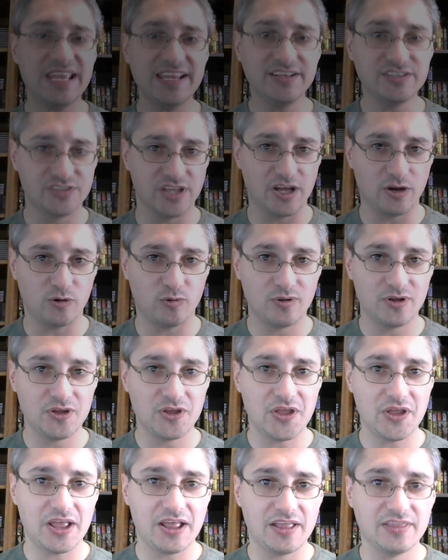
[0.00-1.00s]
means, though,
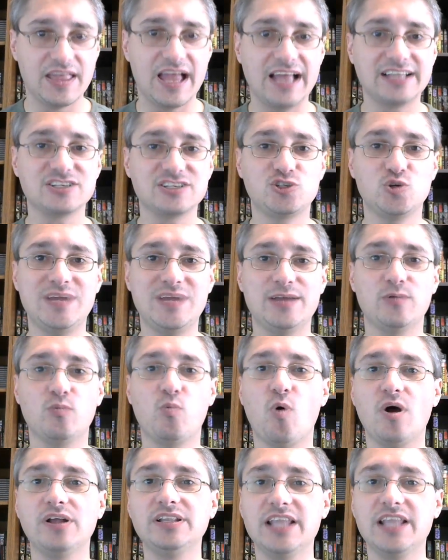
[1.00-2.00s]
that to
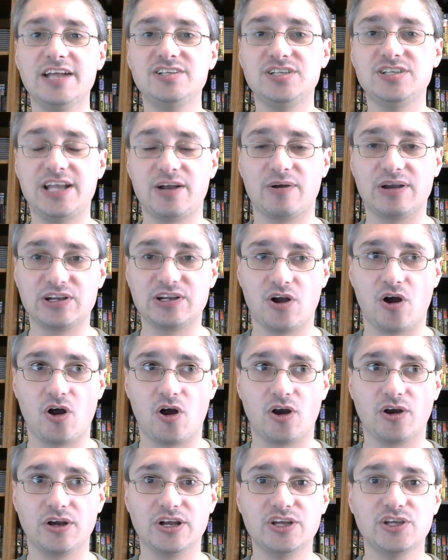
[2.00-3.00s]
get one legendary
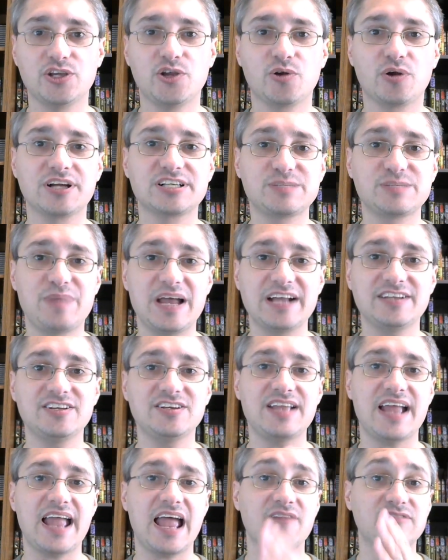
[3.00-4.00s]
card, you're
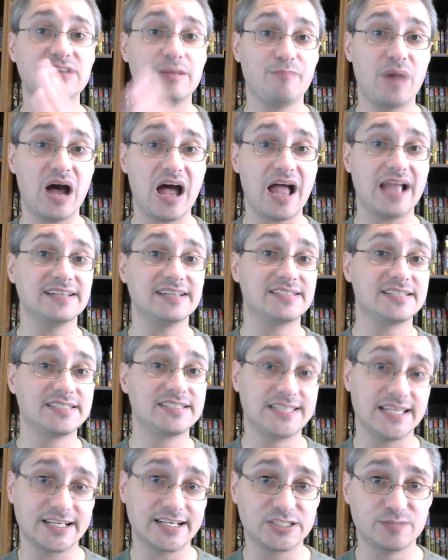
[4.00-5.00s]
expected to have to buy
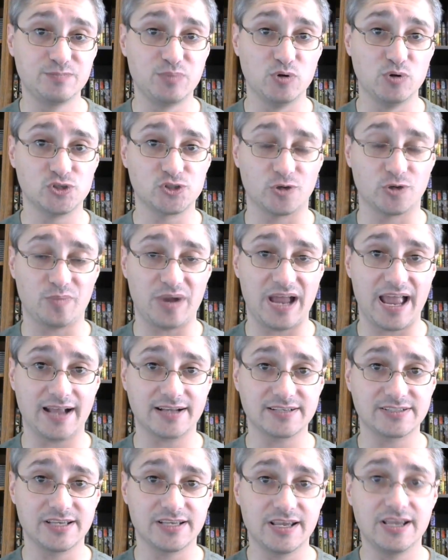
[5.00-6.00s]
six booster
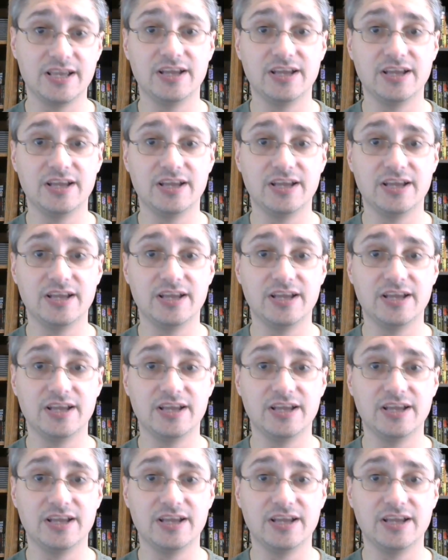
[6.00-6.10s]
packs